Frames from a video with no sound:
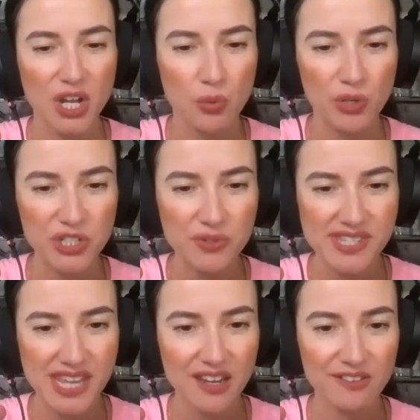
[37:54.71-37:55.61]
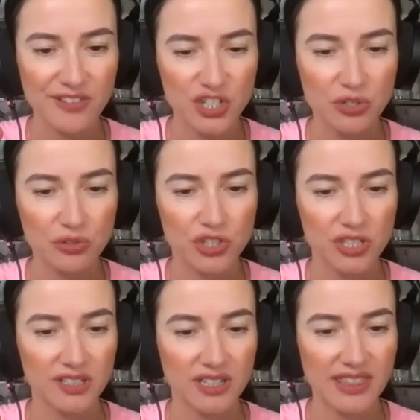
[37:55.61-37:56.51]
Would you say for
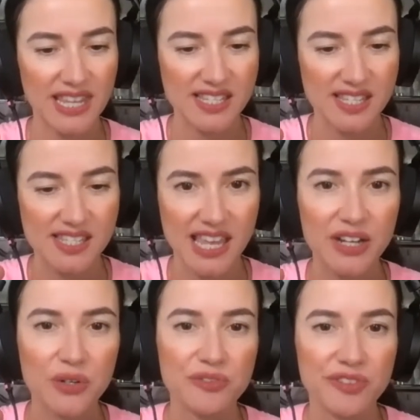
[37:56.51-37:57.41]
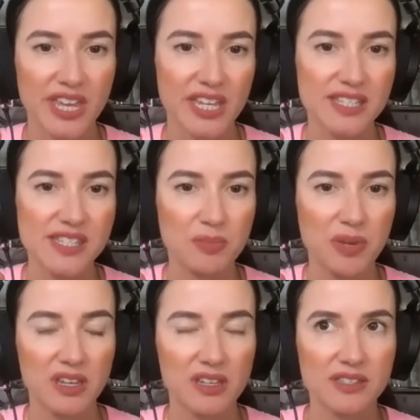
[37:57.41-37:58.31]
children there's a scale for this?
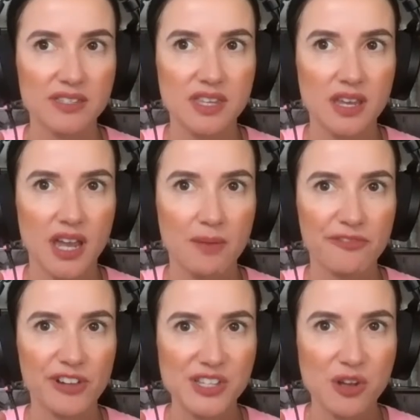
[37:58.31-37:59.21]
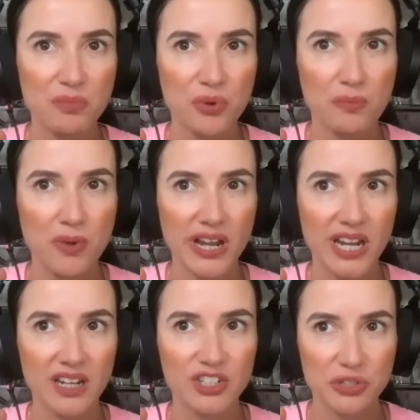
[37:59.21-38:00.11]
Because, um, for example,
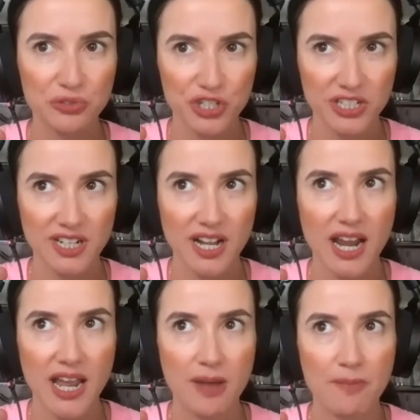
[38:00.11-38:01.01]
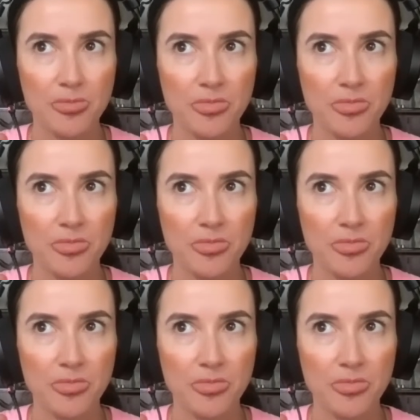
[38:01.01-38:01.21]
my children, um,